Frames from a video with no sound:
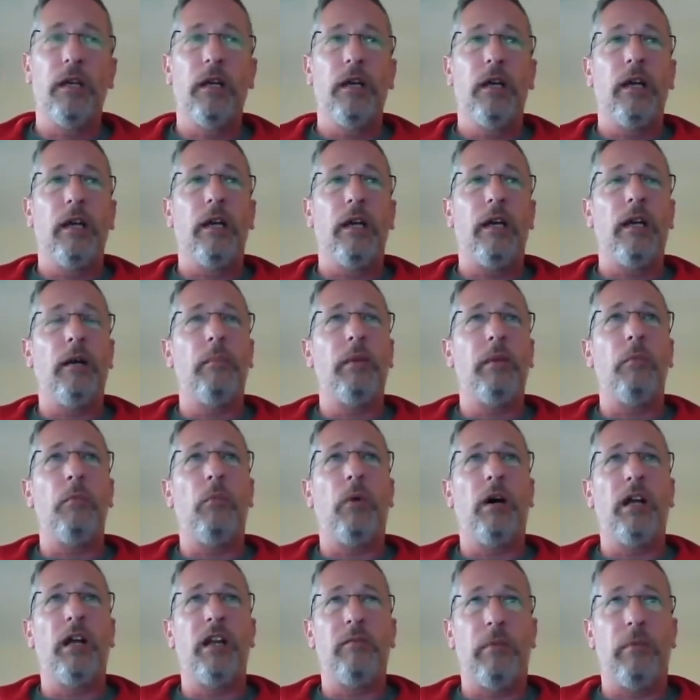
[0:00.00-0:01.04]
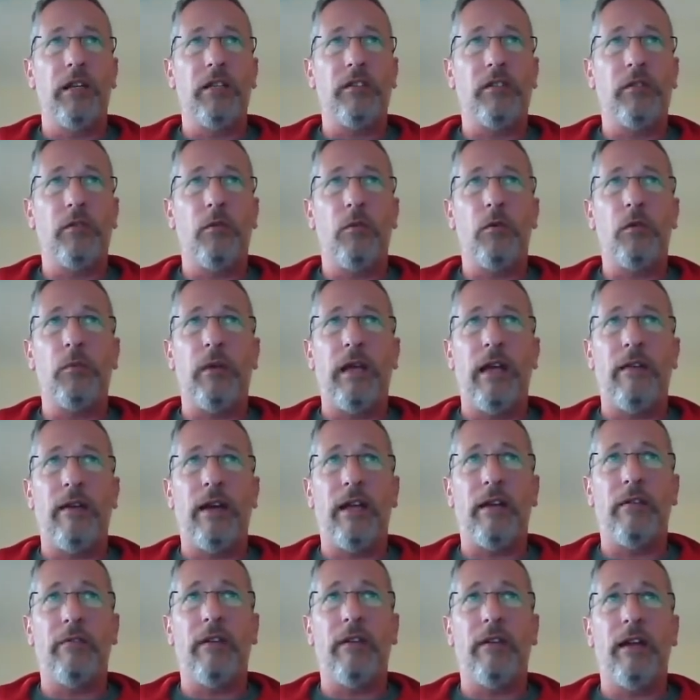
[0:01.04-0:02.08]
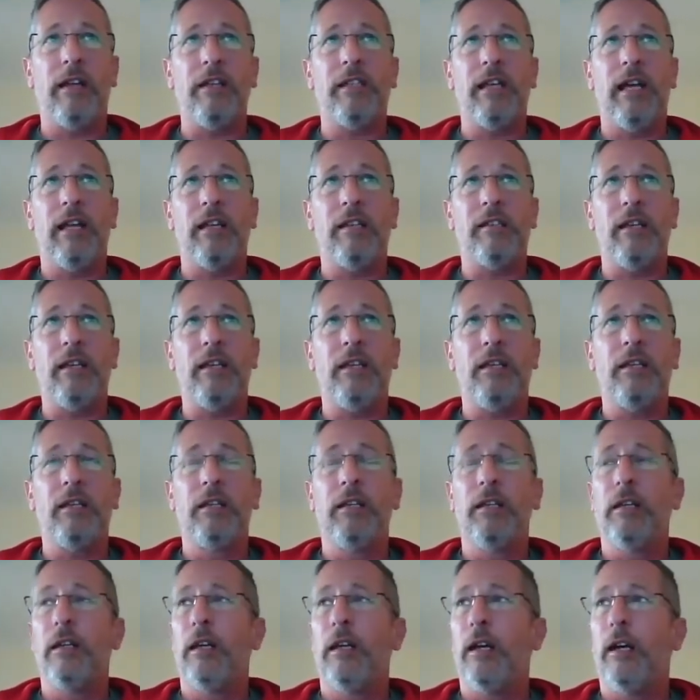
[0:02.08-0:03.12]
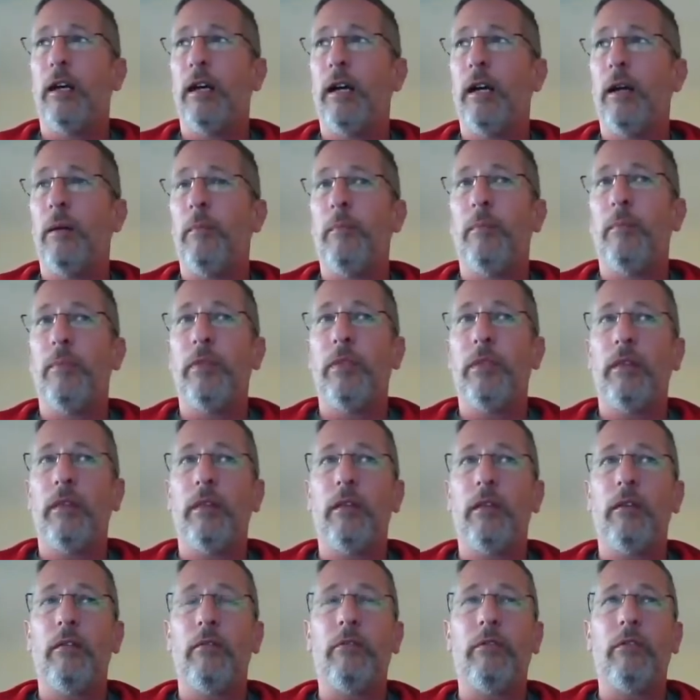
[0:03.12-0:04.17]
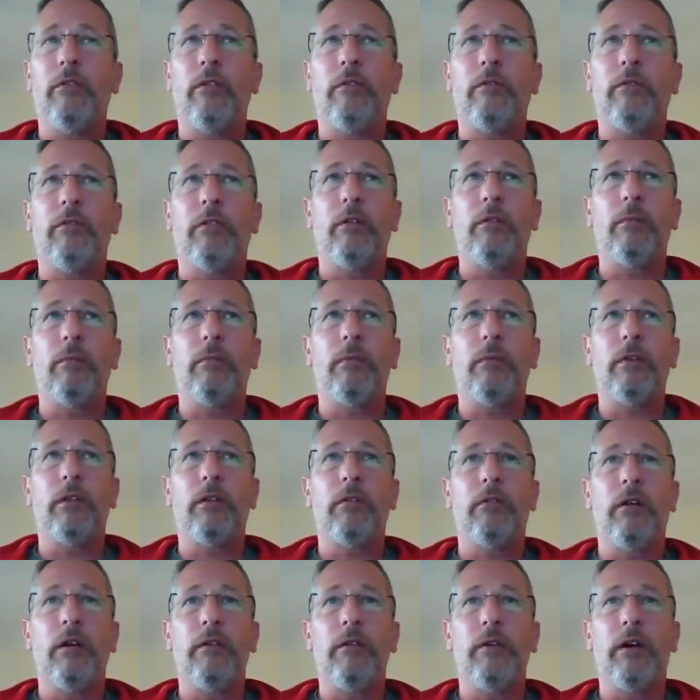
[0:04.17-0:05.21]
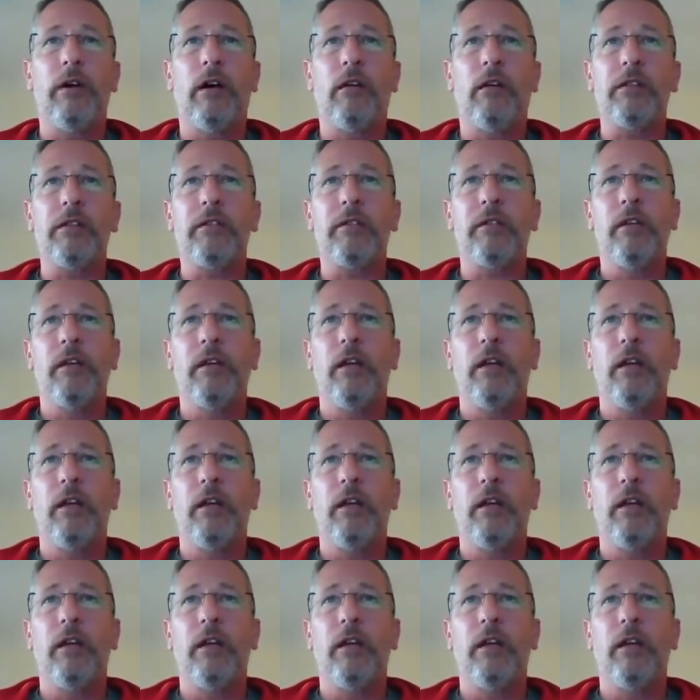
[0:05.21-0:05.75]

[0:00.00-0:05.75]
In one of my schools, we have had a fatality for coronavirus,